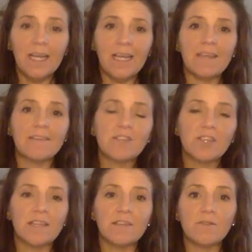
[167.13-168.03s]
Ladies and
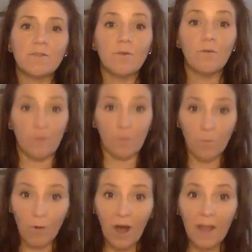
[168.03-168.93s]
gents, from
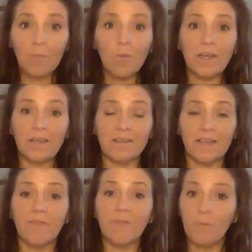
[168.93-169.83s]
what I am
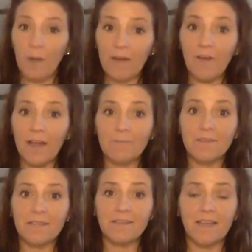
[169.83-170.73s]
witnessing from where I am
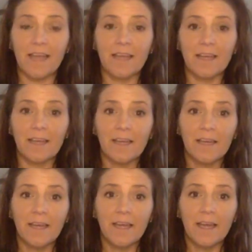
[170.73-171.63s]
sitting,
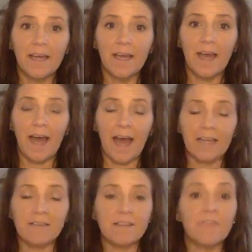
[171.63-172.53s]

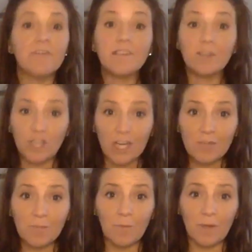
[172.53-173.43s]
and there is no
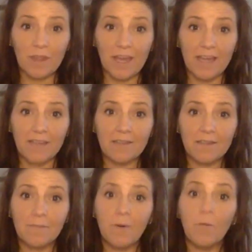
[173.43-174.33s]
judgment with
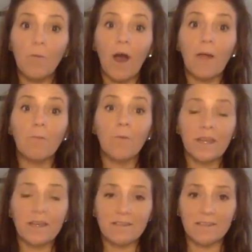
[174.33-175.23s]
this, but what I'm
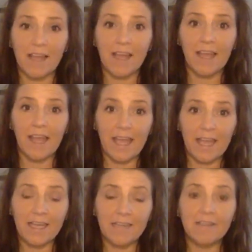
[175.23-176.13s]
witnessing
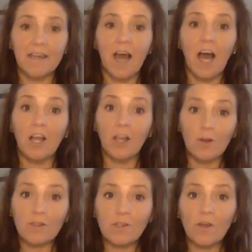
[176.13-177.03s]
is a
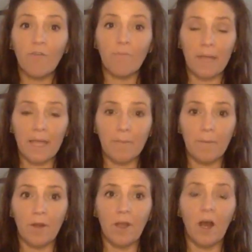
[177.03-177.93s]
lot of
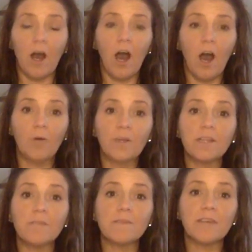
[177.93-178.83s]
people are
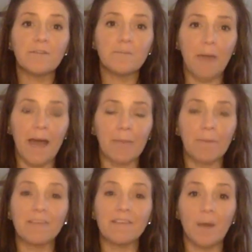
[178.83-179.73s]
holding themselves back
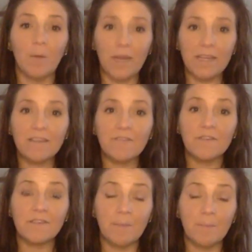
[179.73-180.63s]
because they are waiting for
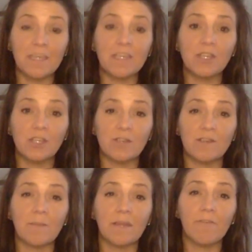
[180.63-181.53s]
somebody to do
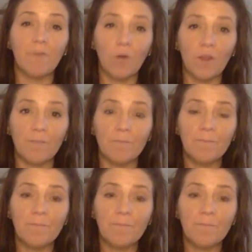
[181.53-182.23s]
something for them.